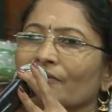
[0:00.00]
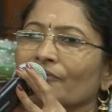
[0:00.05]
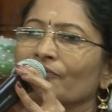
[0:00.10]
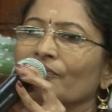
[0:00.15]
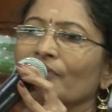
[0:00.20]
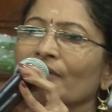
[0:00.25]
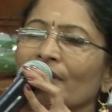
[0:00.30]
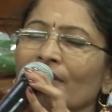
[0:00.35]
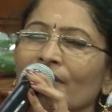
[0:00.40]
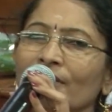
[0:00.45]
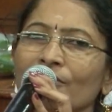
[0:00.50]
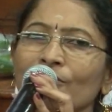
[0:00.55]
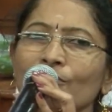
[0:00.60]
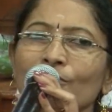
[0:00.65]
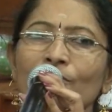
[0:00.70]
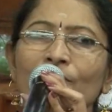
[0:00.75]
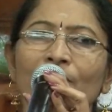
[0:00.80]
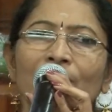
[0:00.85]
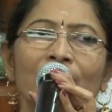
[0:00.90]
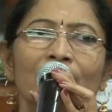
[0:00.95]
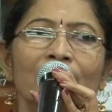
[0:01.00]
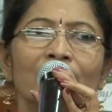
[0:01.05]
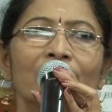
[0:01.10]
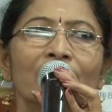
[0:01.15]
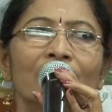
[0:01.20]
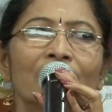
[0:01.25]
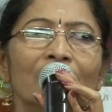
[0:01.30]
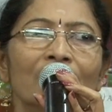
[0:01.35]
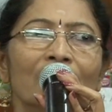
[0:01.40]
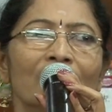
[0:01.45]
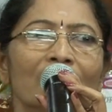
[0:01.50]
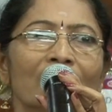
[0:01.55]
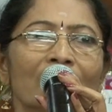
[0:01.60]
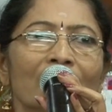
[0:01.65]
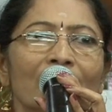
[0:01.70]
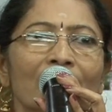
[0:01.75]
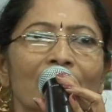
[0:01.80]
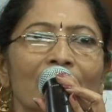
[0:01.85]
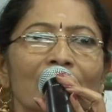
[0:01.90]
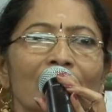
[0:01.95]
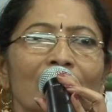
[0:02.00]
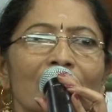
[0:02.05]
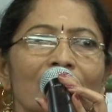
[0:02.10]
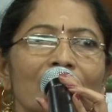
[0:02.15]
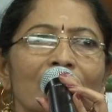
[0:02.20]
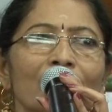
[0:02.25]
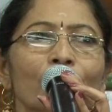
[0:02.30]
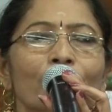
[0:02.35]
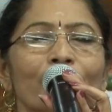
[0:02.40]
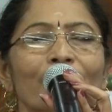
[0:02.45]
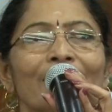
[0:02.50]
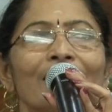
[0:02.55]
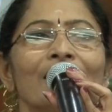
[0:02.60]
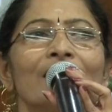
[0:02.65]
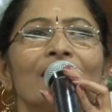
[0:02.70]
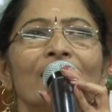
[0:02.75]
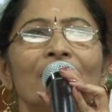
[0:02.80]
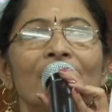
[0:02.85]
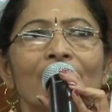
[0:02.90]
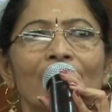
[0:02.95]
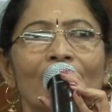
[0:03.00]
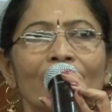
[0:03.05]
where you are completely